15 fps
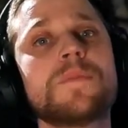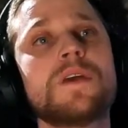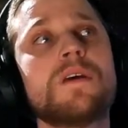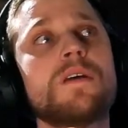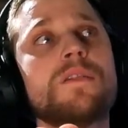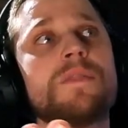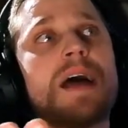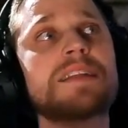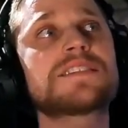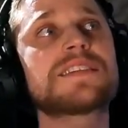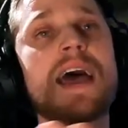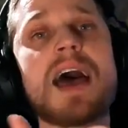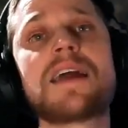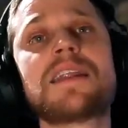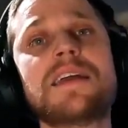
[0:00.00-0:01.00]
that's
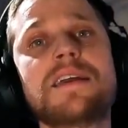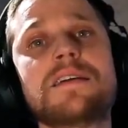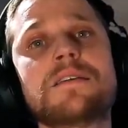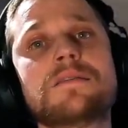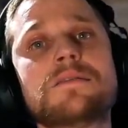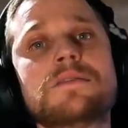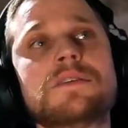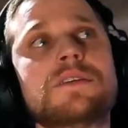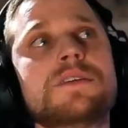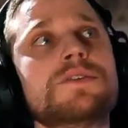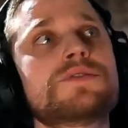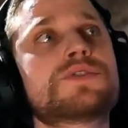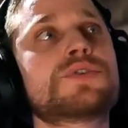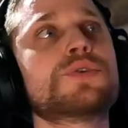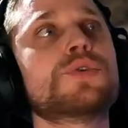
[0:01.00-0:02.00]
adding
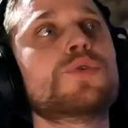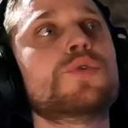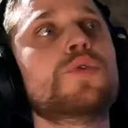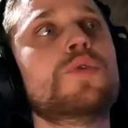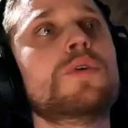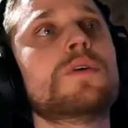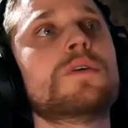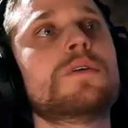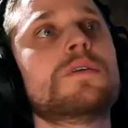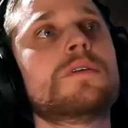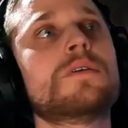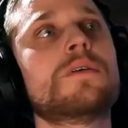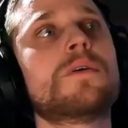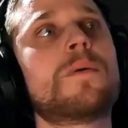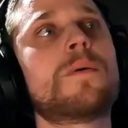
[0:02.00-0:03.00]
to
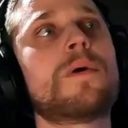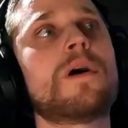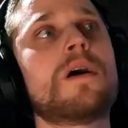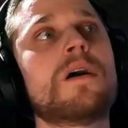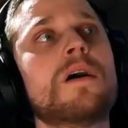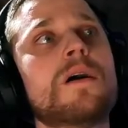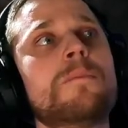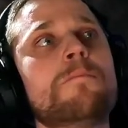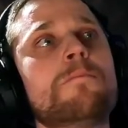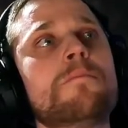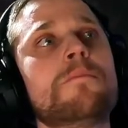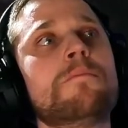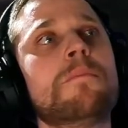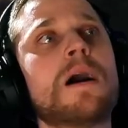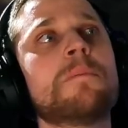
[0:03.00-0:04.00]

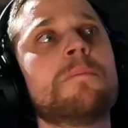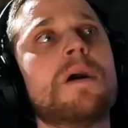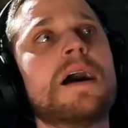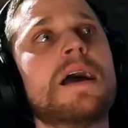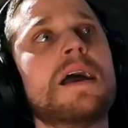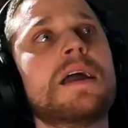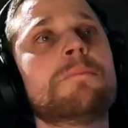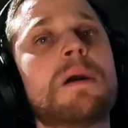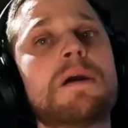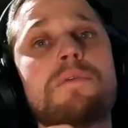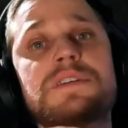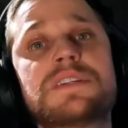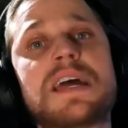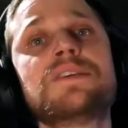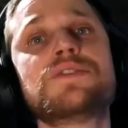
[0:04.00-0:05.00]
my
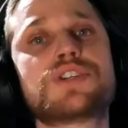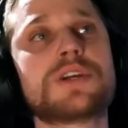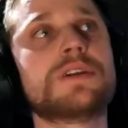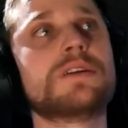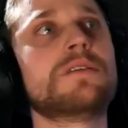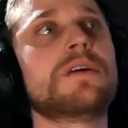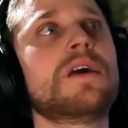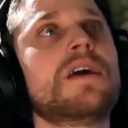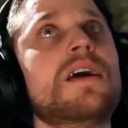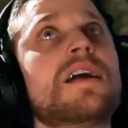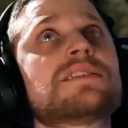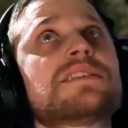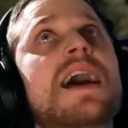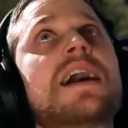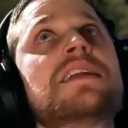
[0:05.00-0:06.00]
retention,
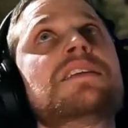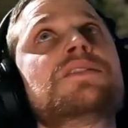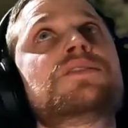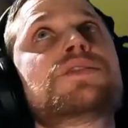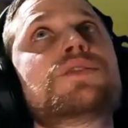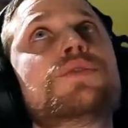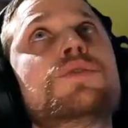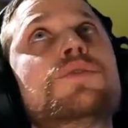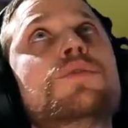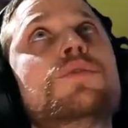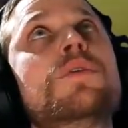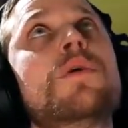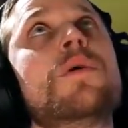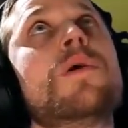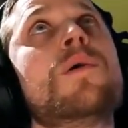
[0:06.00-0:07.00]
That's adding
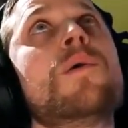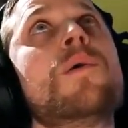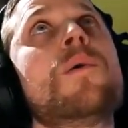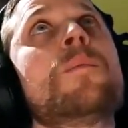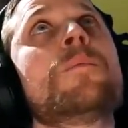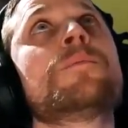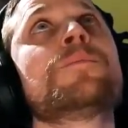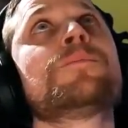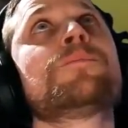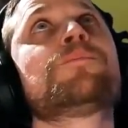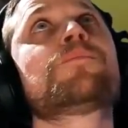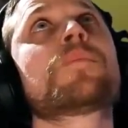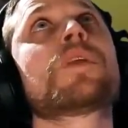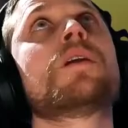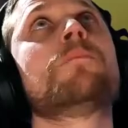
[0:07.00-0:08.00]
to
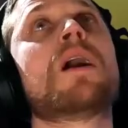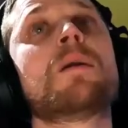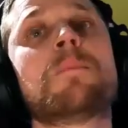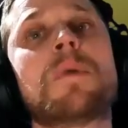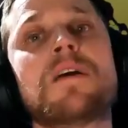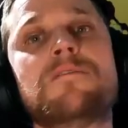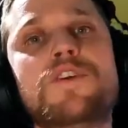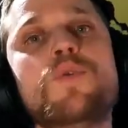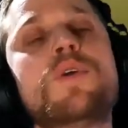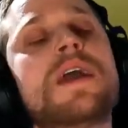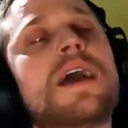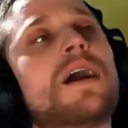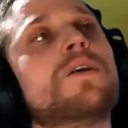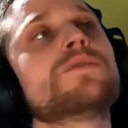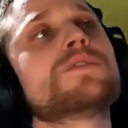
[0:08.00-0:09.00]
my view
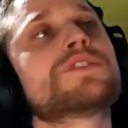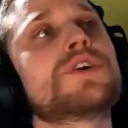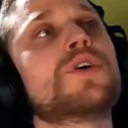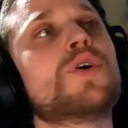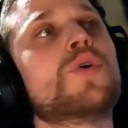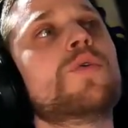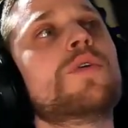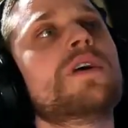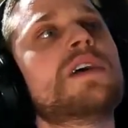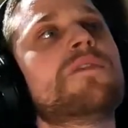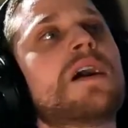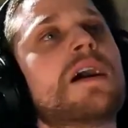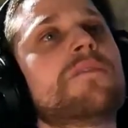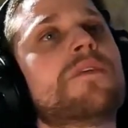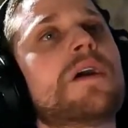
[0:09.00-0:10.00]
count. So if
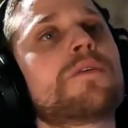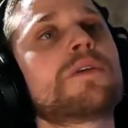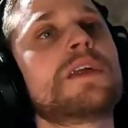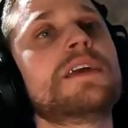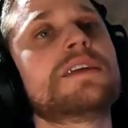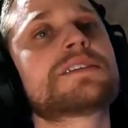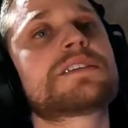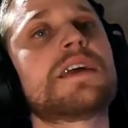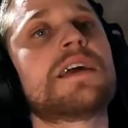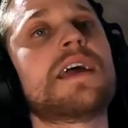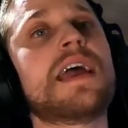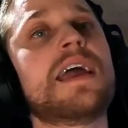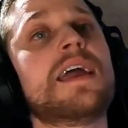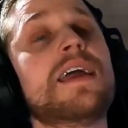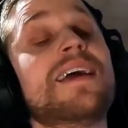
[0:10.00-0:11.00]
I release
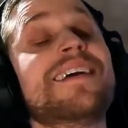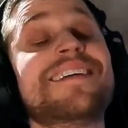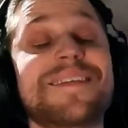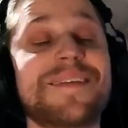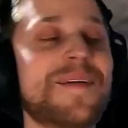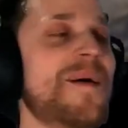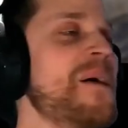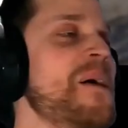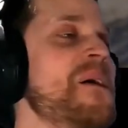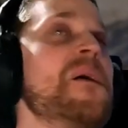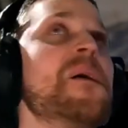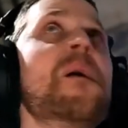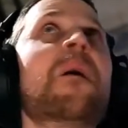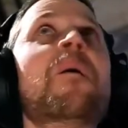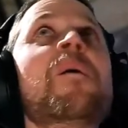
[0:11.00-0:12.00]
a
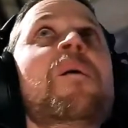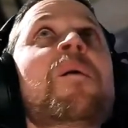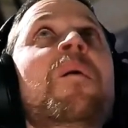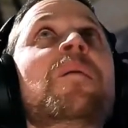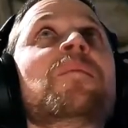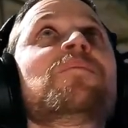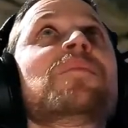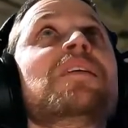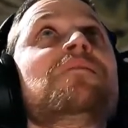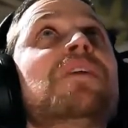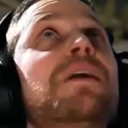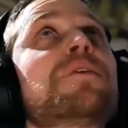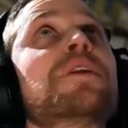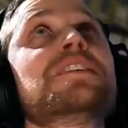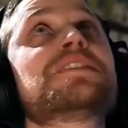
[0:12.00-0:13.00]
if I
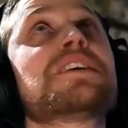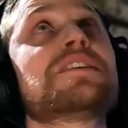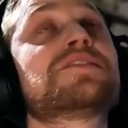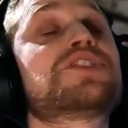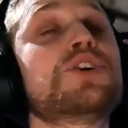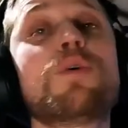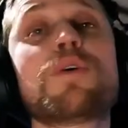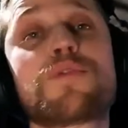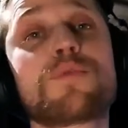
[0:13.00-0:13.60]
release a 2 or 3